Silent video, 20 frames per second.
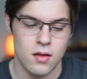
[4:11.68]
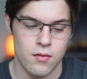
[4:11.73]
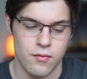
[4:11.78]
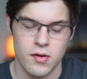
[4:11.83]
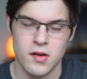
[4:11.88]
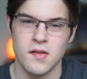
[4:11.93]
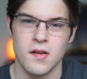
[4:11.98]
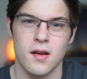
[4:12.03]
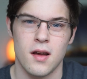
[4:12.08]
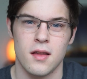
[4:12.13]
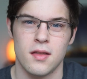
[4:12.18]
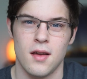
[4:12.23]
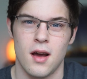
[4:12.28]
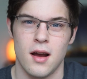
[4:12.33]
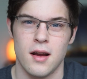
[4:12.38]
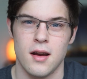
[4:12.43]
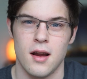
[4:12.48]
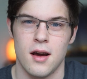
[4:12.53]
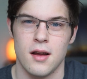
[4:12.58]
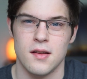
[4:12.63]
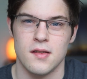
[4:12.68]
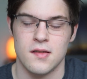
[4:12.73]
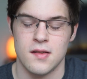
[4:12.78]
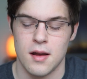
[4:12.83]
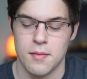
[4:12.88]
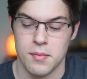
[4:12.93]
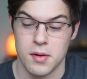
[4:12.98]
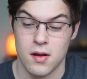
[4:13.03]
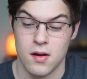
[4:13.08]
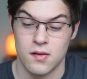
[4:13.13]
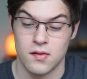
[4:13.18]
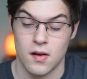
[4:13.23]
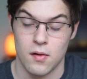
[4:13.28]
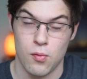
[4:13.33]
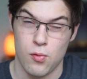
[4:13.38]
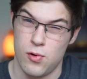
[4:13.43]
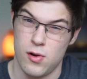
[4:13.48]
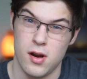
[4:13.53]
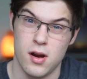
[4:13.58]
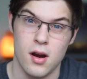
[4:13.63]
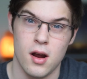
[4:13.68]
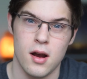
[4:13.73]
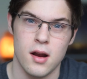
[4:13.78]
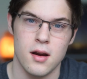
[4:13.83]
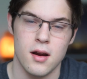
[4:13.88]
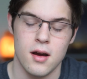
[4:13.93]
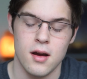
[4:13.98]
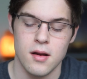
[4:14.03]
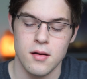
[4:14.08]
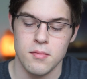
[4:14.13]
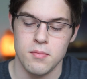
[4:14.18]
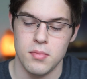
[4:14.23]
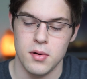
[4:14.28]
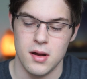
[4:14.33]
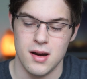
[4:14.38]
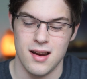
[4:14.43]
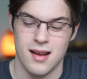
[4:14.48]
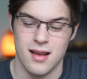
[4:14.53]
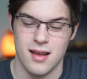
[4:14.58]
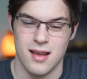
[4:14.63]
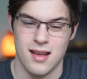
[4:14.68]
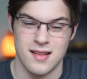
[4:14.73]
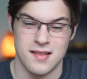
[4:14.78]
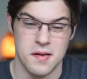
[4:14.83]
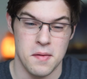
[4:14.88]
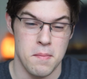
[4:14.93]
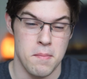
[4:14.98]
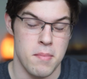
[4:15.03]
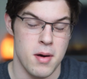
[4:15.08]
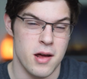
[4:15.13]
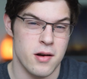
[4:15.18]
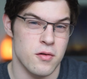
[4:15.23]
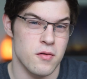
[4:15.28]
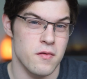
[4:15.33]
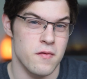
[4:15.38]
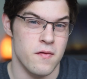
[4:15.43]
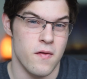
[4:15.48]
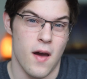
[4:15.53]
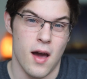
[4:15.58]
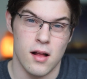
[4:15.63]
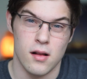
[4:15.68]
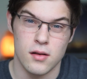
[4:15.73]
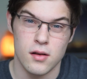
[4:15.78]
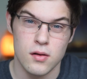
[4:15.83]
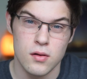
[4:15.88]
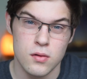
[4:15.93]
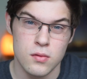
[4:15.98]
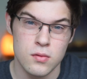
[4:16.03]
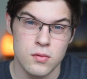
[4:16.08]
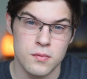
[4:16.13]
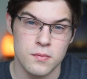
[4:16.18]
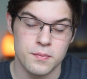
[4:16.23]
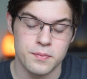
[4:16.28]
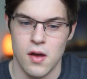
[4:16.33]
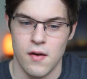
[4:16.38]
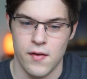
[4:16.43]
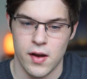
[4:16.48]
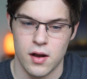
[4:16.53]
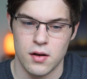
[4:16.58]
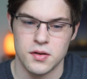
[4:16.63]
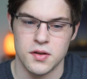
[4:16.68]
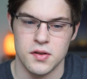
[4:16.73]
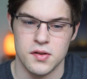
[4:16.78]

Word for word: The reason I got the i9 is not because I wanted an i9, but it's a better value. If I go